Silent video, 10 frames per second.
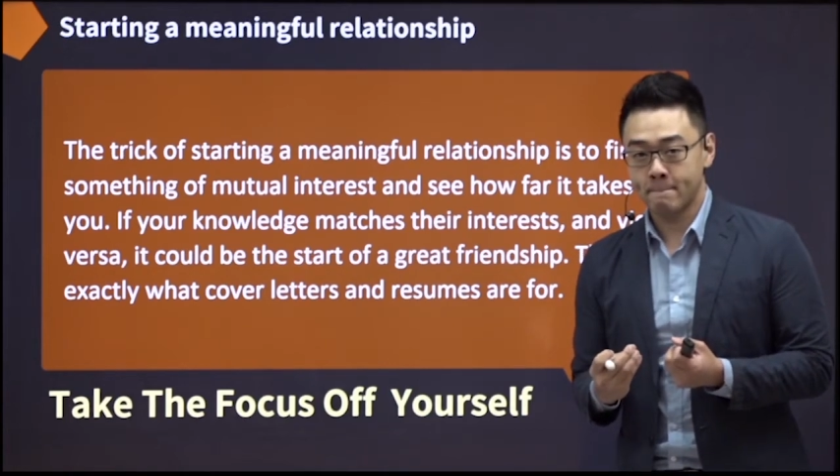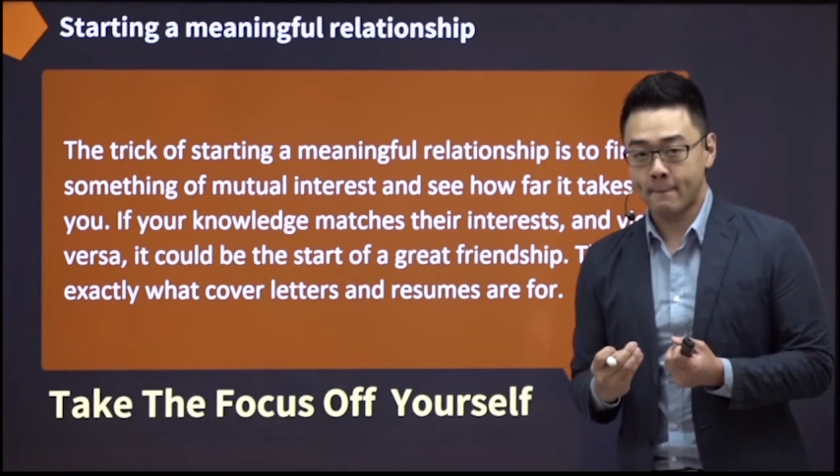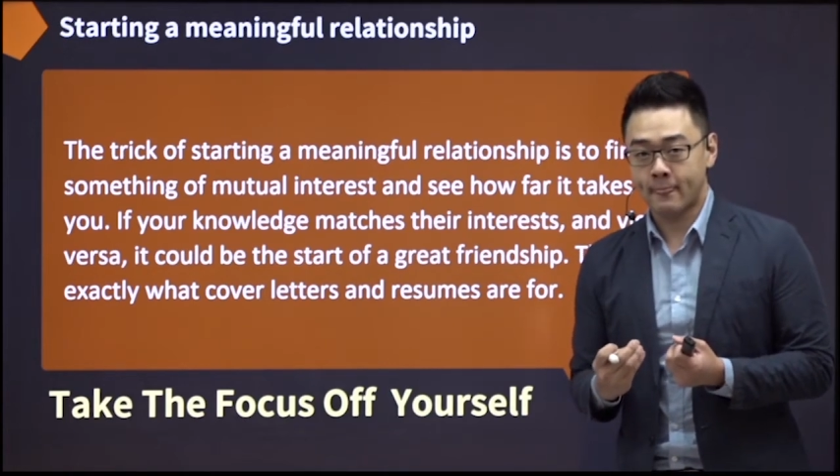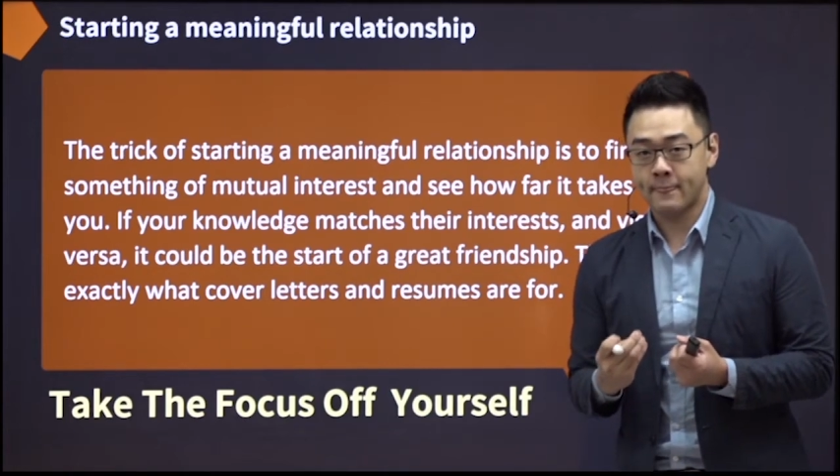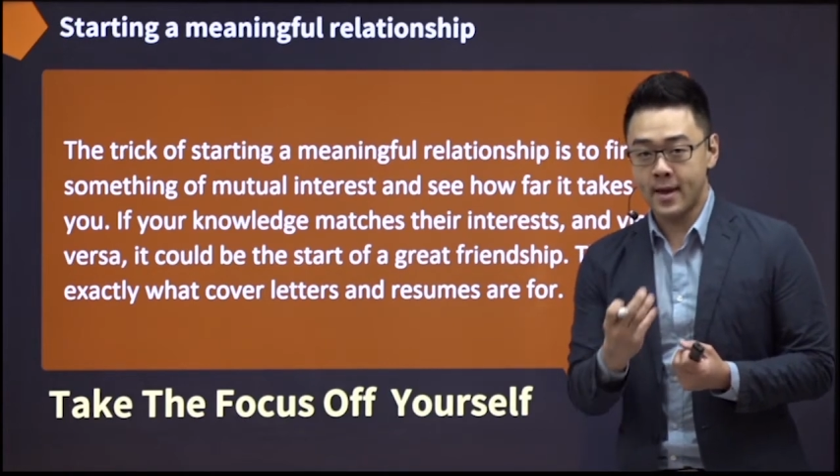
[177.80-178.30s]

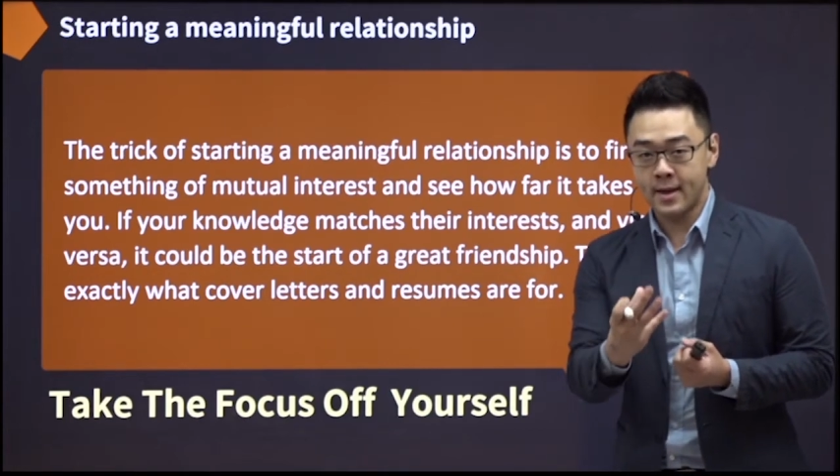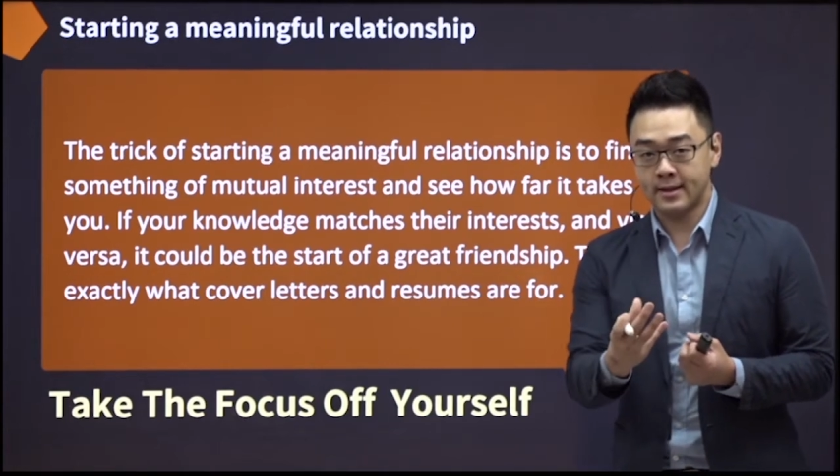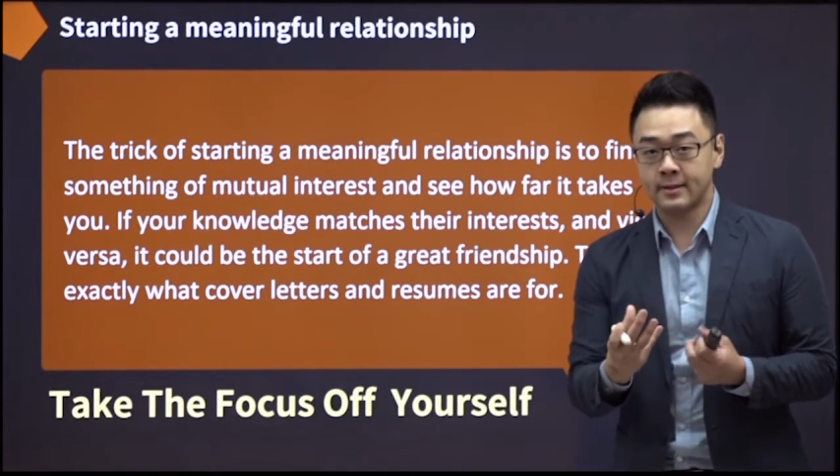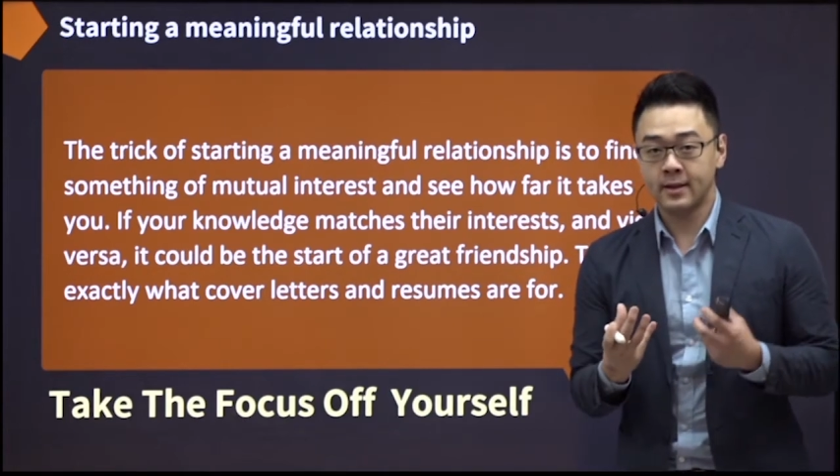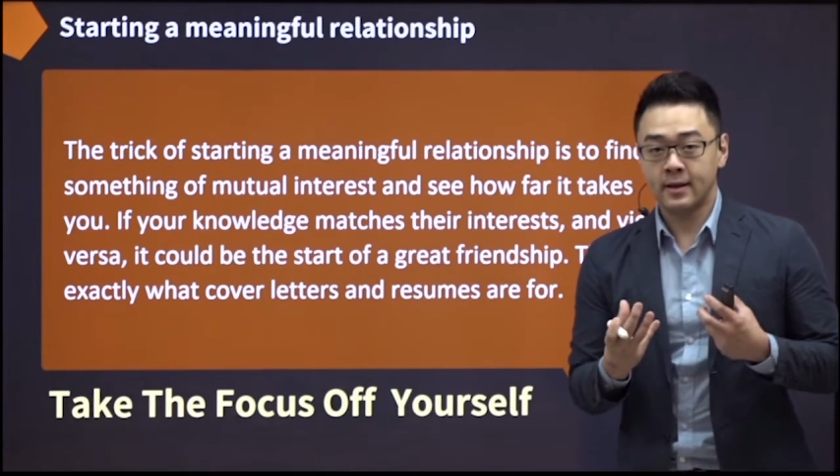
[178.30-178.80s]

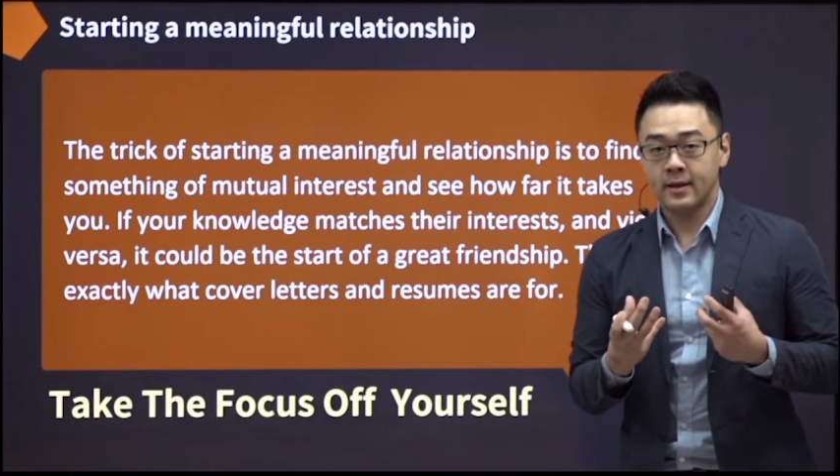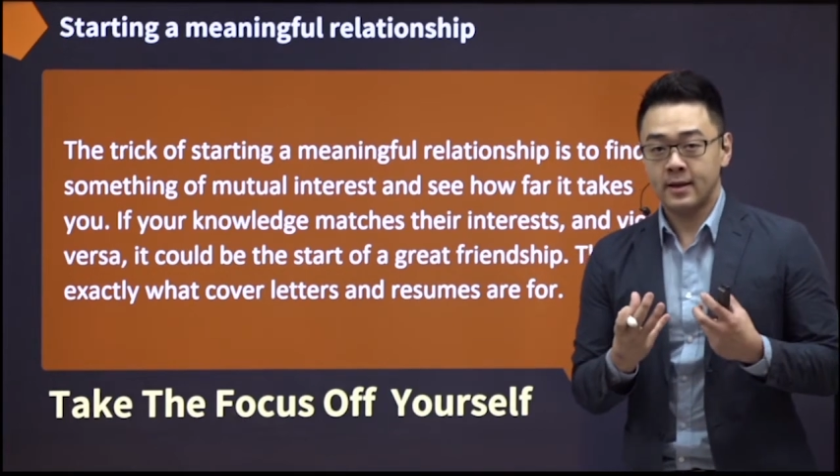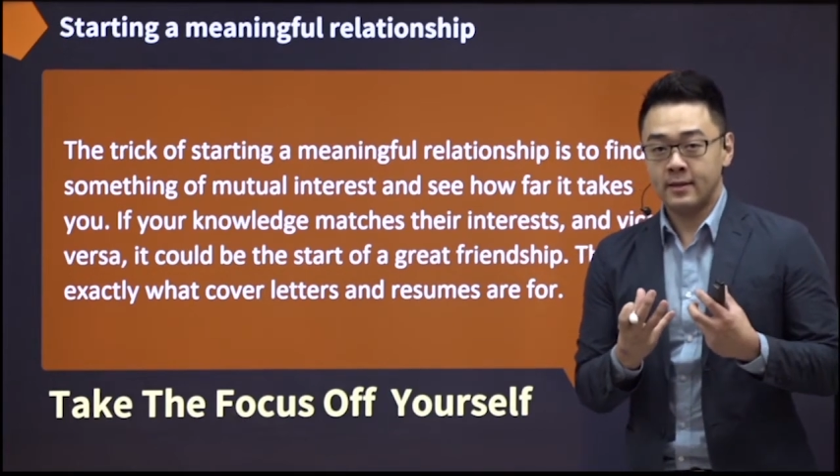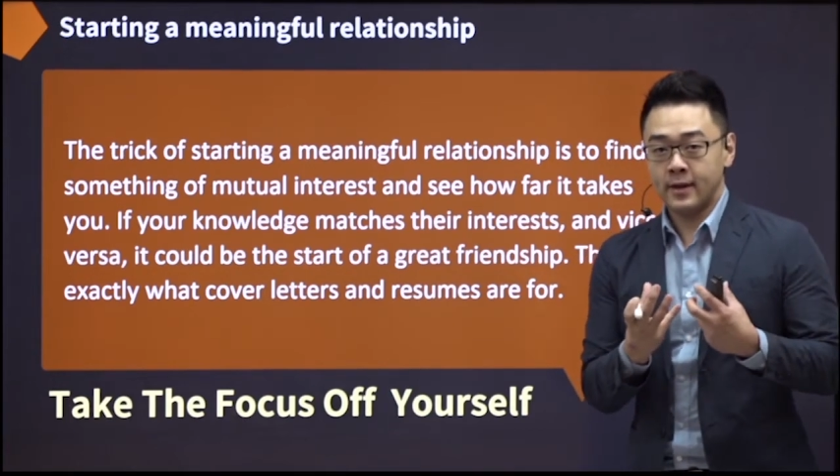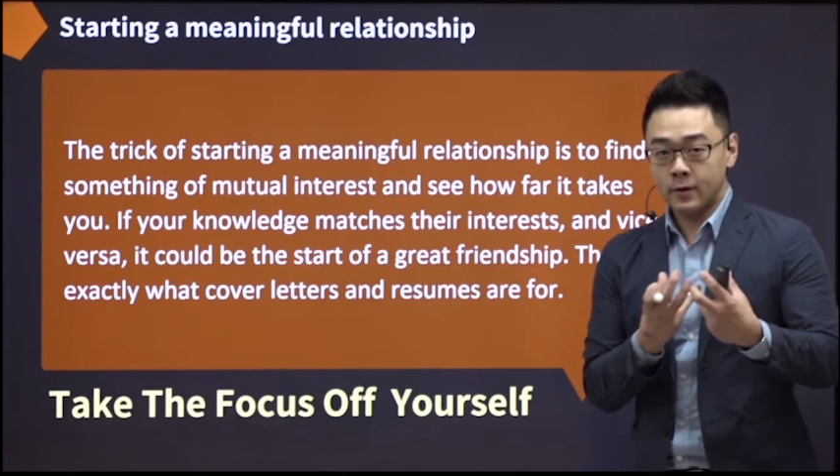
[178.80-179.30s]
Then
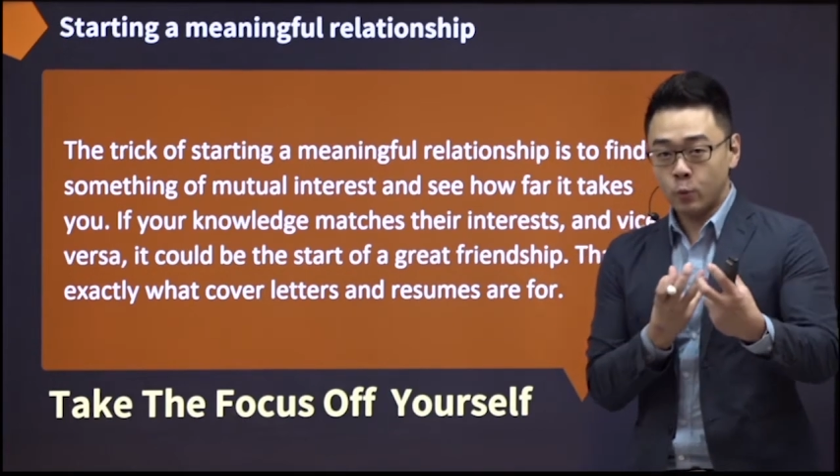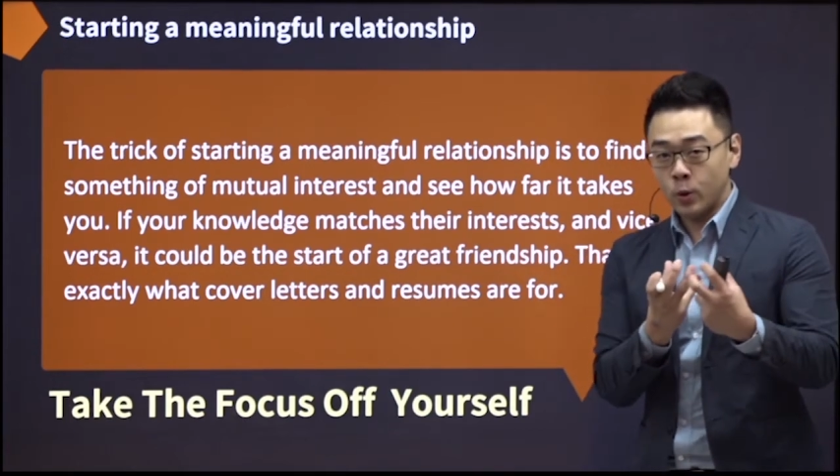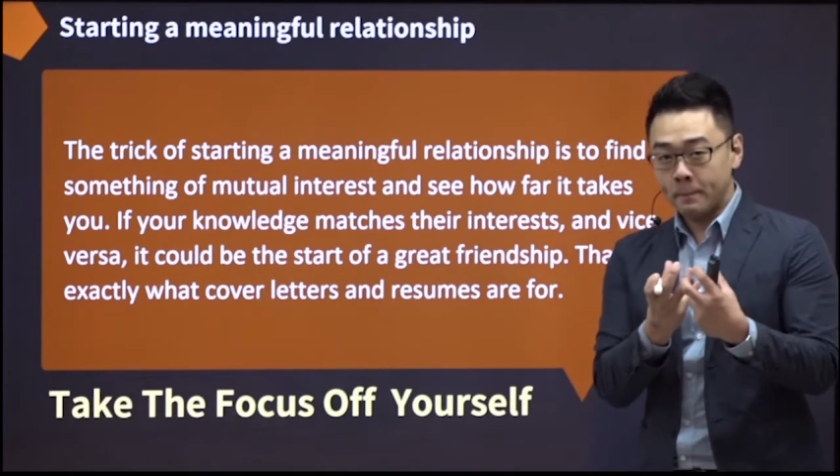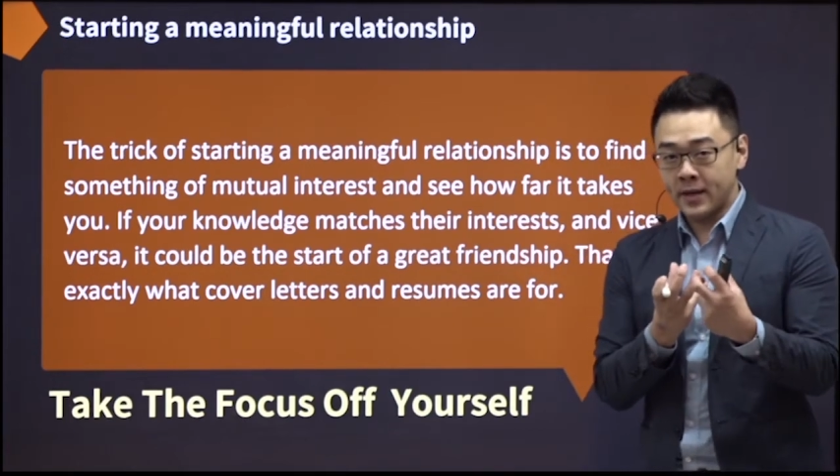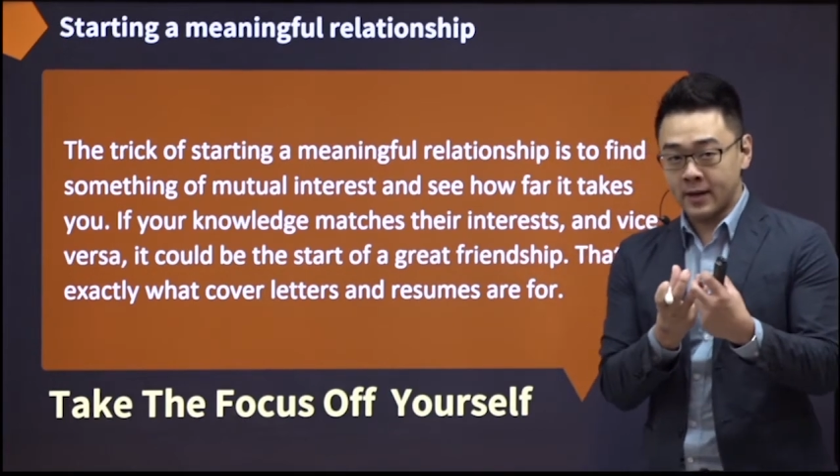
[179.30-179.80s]
there
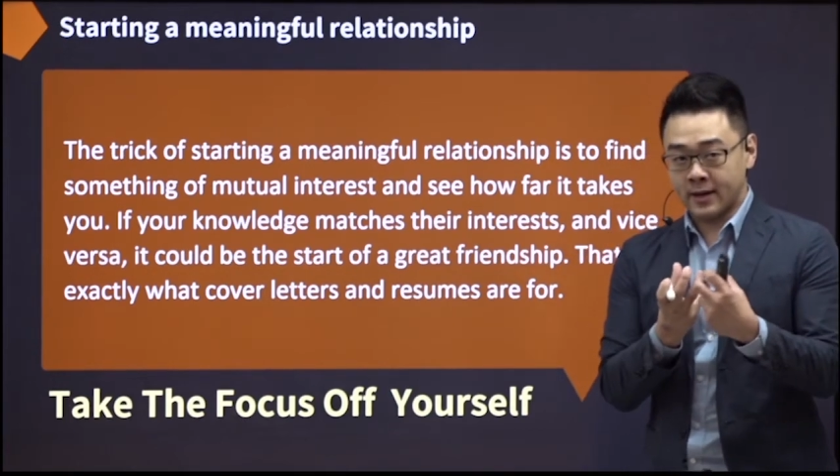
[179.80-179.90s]
would be a